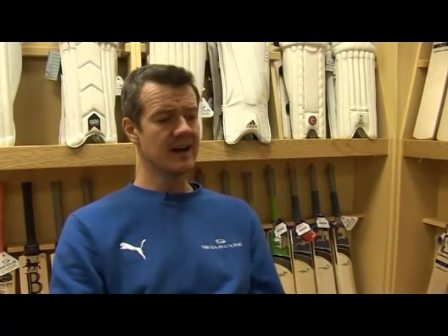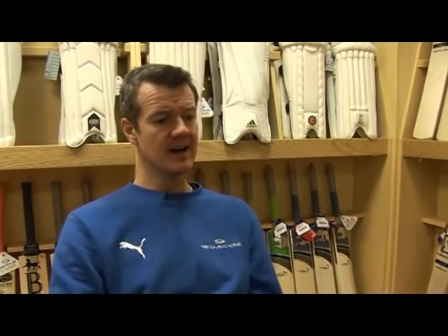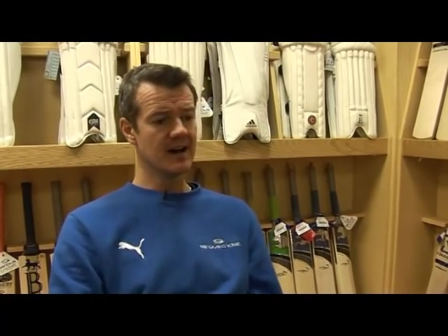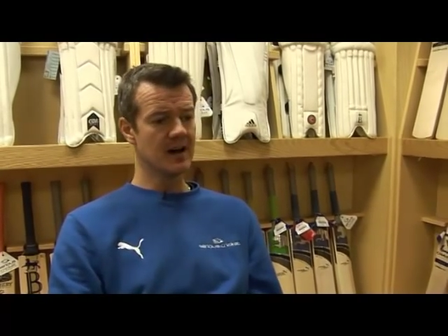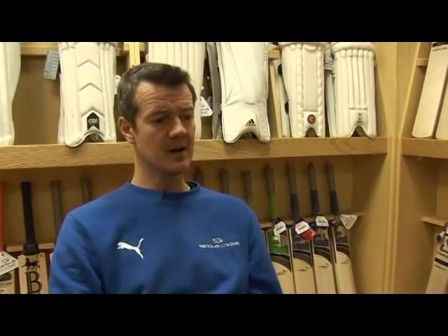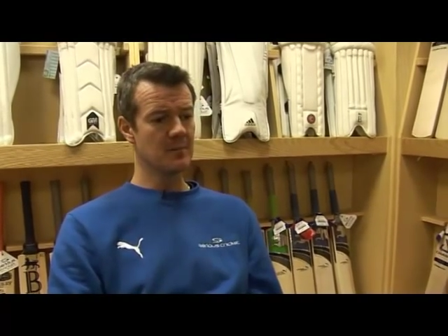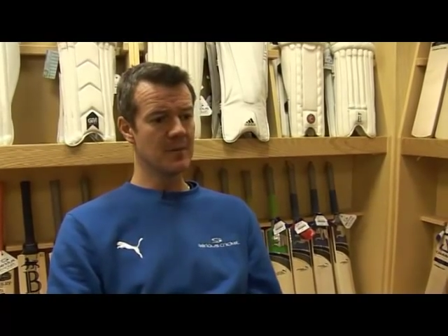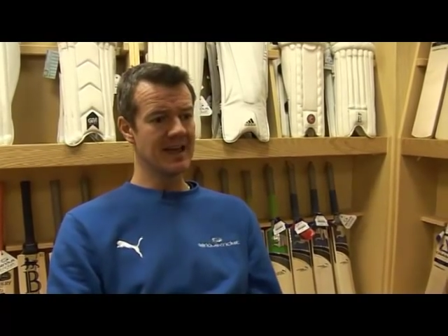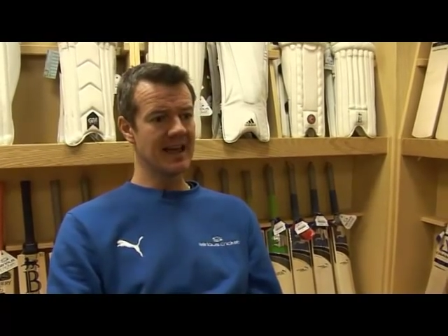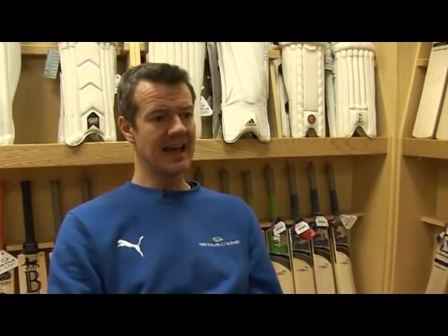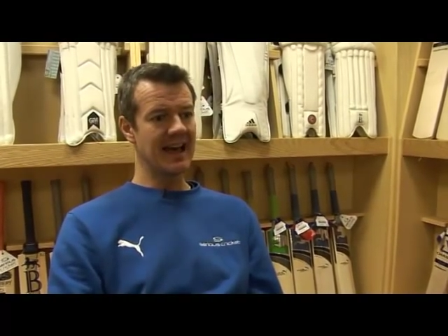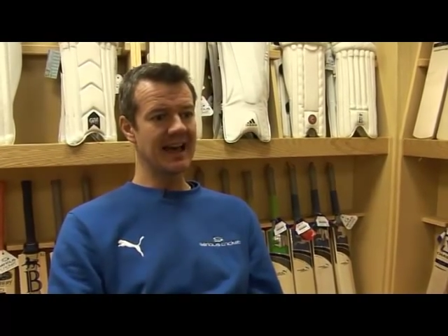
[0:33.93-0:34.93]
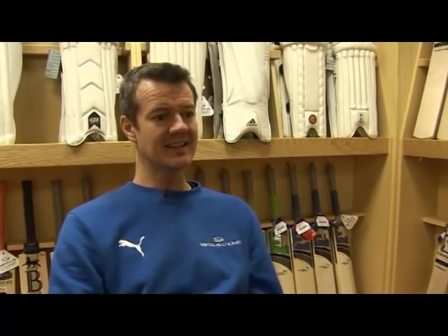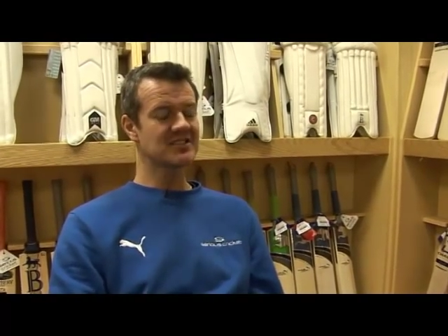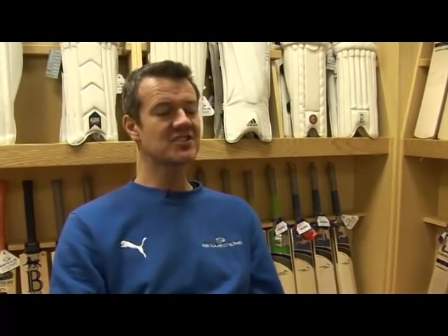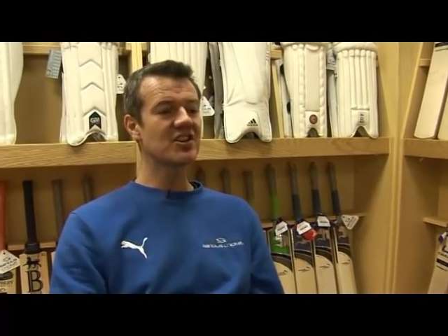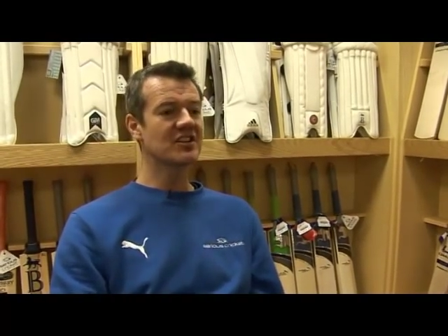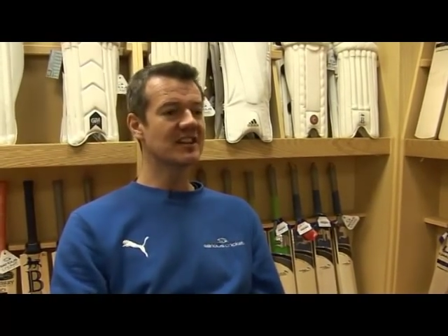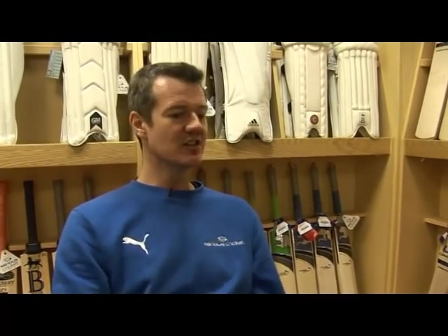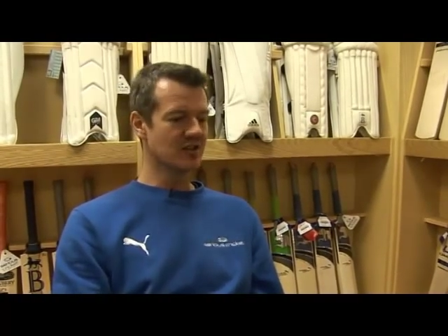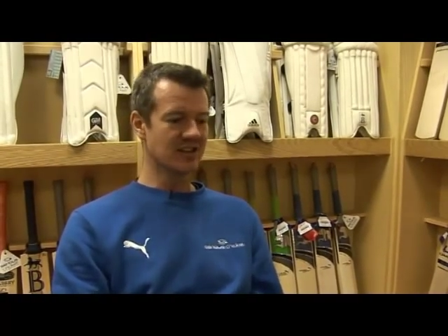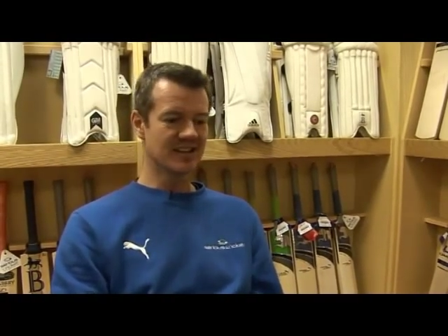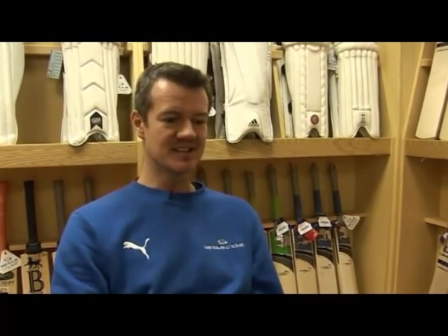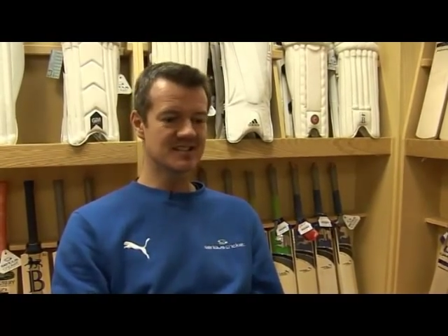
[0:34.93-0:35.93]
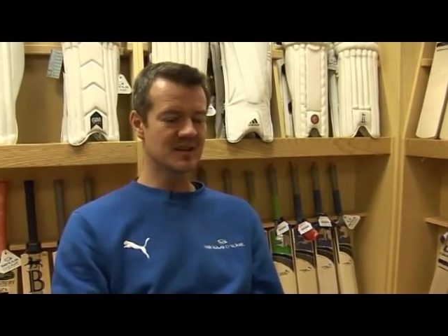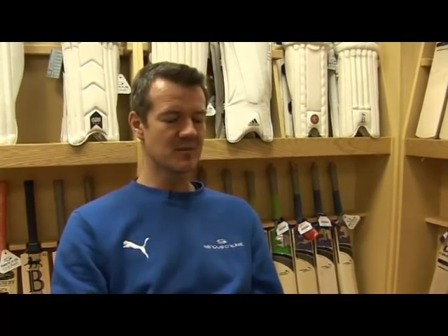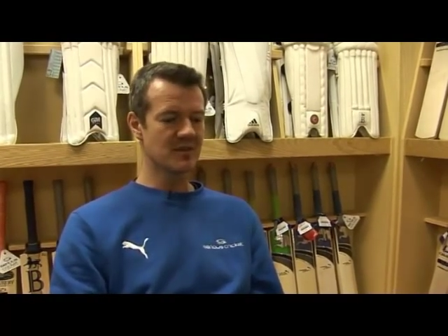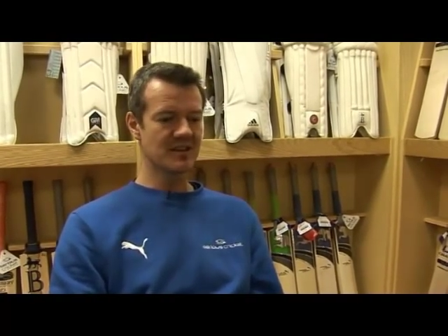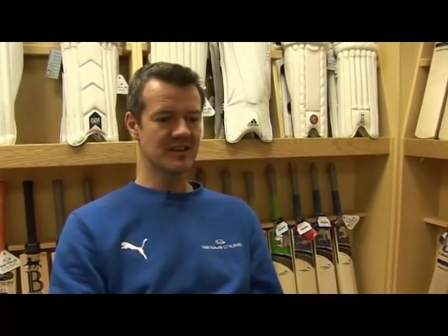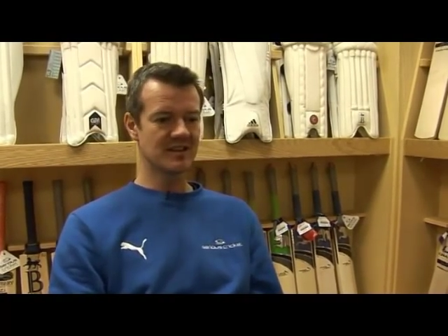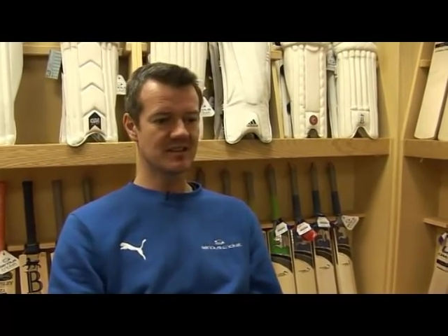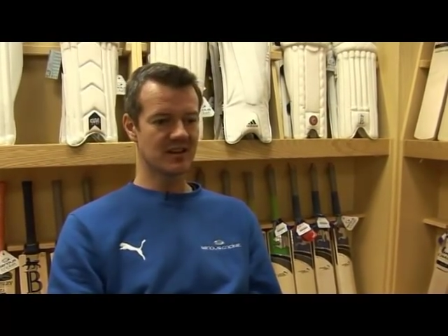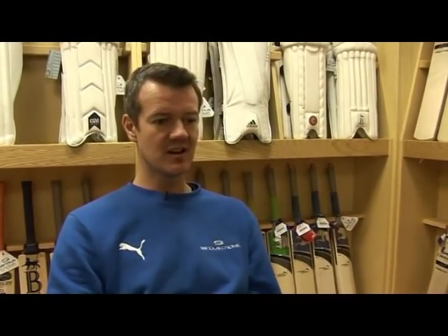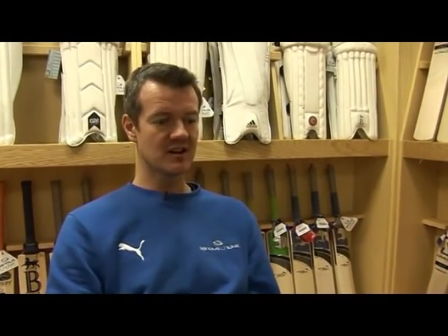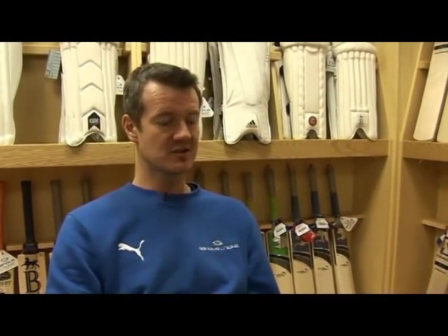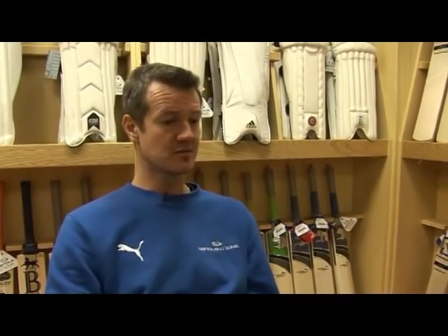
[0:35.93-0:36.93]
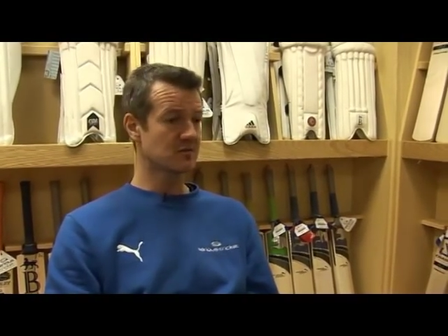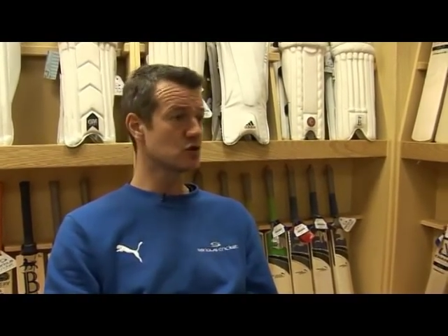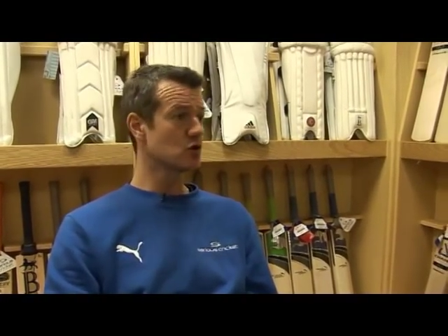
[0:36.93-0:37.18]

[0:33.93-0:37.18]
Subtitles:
And certainly looking at some of the guys who've